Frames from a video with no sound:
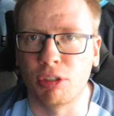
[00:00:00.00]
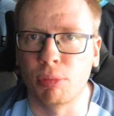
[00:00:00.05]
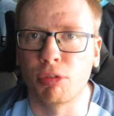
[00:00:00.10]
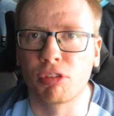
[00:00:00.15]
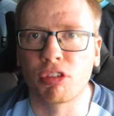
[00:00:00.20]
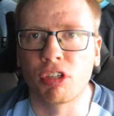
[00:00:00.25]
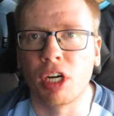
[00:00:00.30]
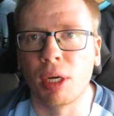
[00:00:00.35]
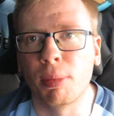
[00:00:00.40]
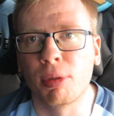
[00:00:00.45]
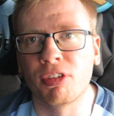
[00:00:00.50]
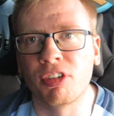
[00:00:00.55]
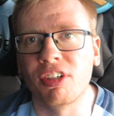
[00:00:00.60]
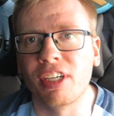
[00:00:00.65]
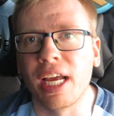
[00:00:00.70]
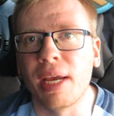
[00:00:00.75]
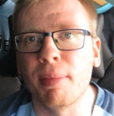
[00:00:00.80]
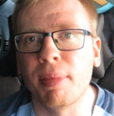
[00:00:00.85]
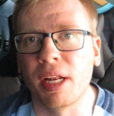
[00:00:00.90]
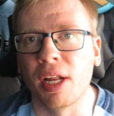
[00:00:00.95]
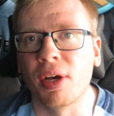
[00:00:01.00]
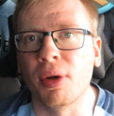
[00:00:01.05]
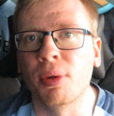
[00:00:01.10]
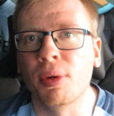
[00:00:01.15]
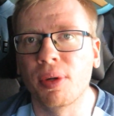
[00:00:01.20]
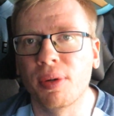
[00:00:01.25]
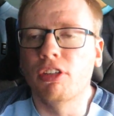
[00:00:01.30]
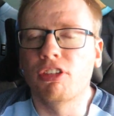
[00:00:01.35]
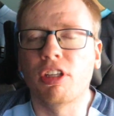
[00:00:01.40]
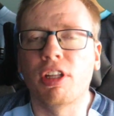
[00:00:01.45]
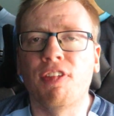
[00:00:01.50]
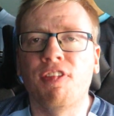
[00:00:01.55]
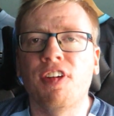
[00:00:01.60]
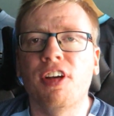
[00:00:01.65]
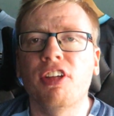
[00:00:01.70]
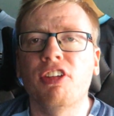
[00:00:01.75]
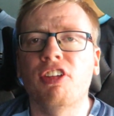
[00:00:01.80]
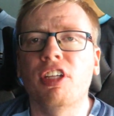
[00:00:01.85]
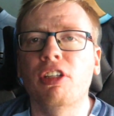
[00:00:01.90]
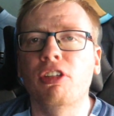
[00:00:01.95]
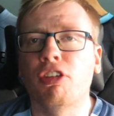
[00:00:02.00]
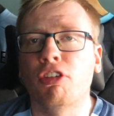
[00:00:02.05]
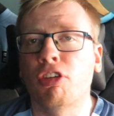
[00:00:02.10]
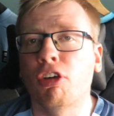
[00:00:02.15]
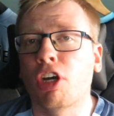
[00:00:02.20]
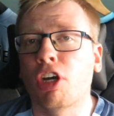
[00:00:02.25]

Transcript: subscribe button down below. So the first thing to